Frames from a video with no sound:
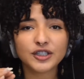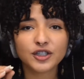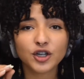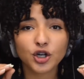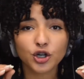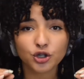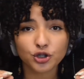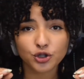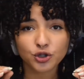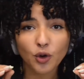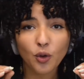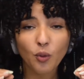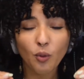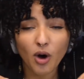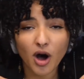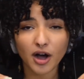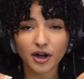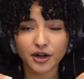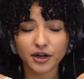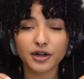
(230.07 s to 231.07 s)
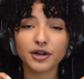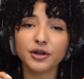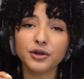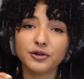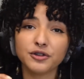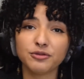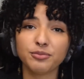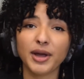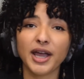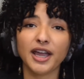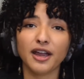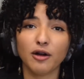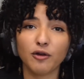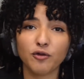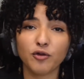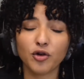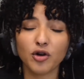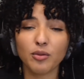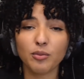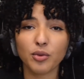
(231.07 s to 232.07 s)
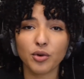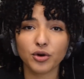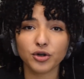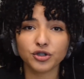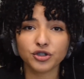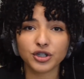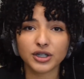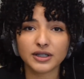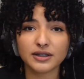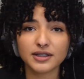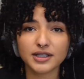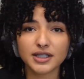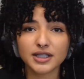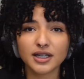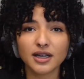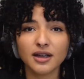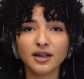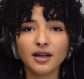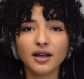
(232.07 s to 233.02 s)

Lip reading: Herschel Walker who's paying for abortions.